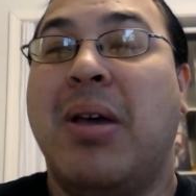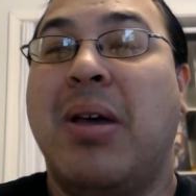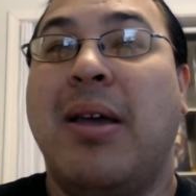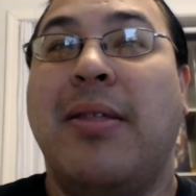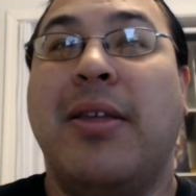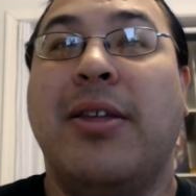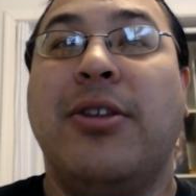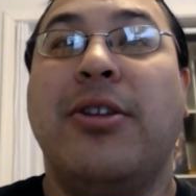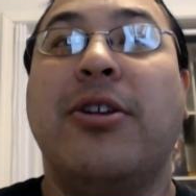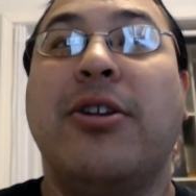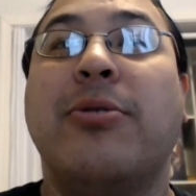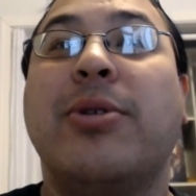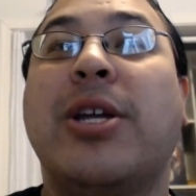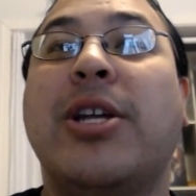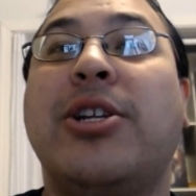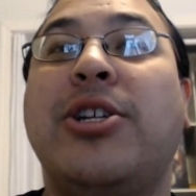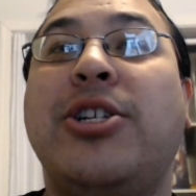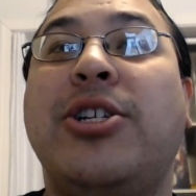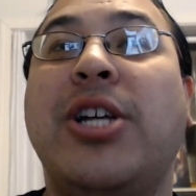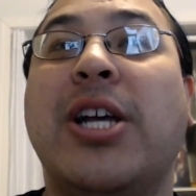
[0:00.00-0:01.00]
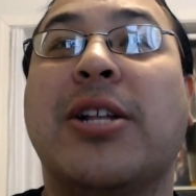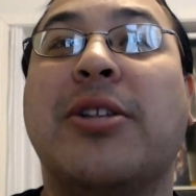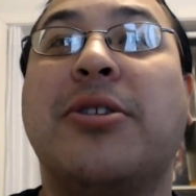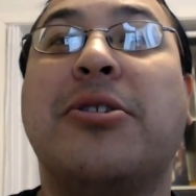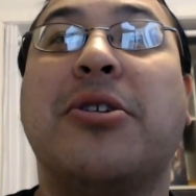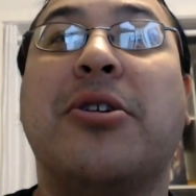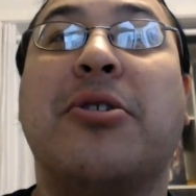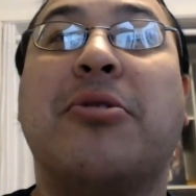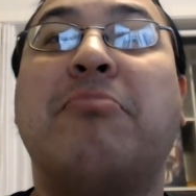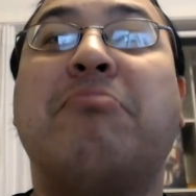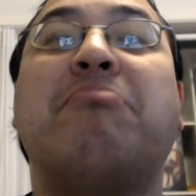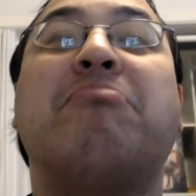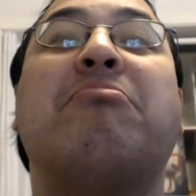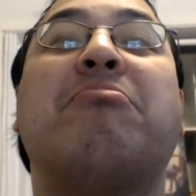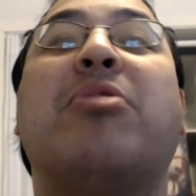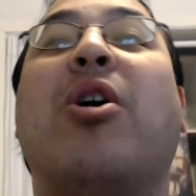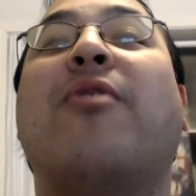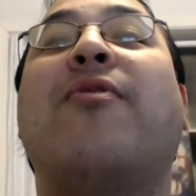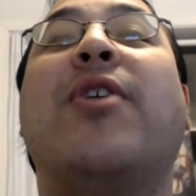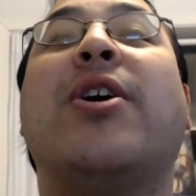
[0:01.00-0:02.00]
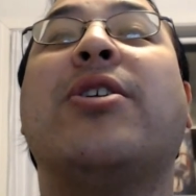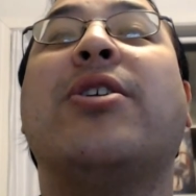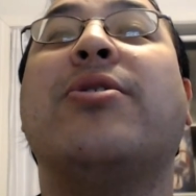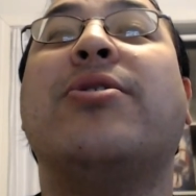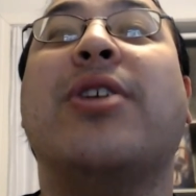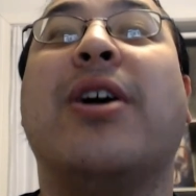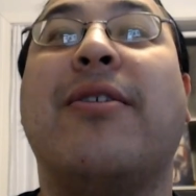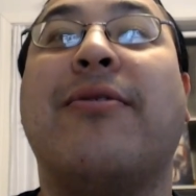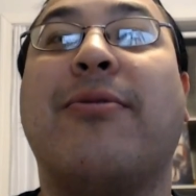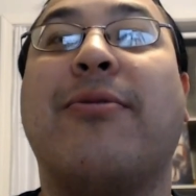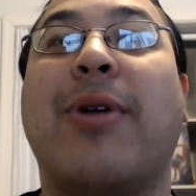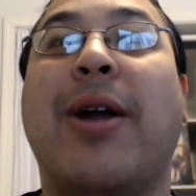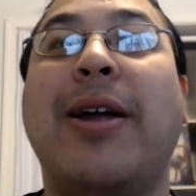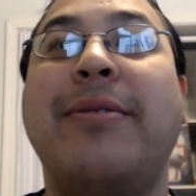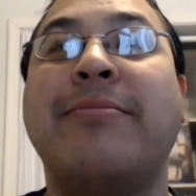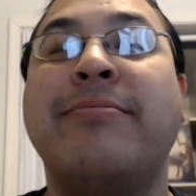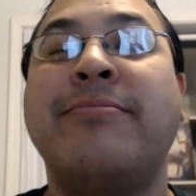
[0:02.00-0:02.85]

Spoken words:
And then you don't get shit, so go fuck yourself, right?